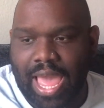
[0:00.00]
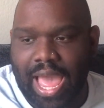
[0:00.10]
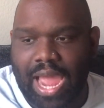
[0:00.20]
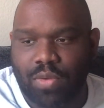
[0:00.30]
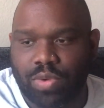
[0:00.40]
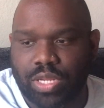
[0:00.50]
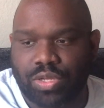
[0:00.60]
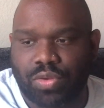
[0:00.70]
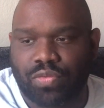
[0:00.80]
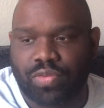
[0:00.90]
I really
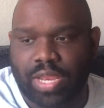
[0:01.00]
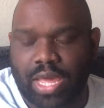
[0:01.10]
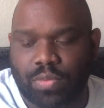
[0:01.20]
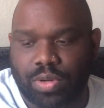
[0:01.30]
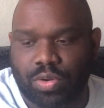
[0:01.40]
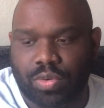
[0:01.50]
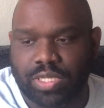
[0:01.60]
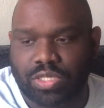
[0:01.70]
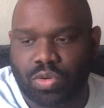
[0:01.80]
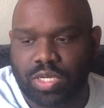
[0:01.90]
do feel like with
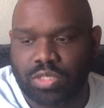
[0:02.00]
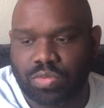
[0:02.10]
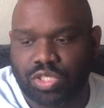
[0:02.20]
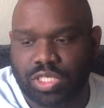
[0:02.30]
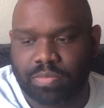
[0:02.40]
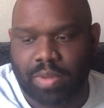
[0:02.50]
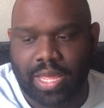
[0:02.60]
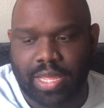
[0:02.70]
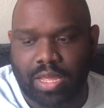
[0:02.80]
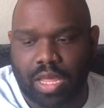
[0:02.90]
Chris was just
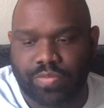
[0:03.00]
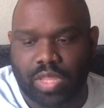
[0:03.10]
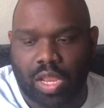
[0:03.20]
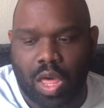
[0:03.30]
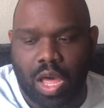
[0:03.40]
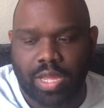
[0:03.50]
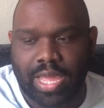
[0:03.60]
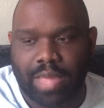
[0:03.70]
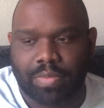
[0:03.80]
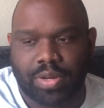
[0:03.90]
playing the long
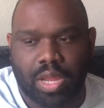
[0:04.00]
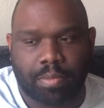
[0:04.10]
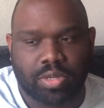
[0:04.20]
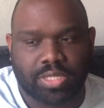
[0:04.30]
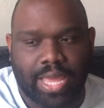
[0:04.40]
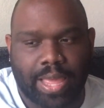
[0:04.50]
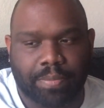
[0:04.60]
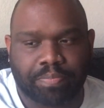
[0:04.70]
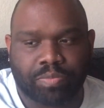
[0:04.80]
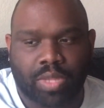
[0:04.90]
game, the numbers game,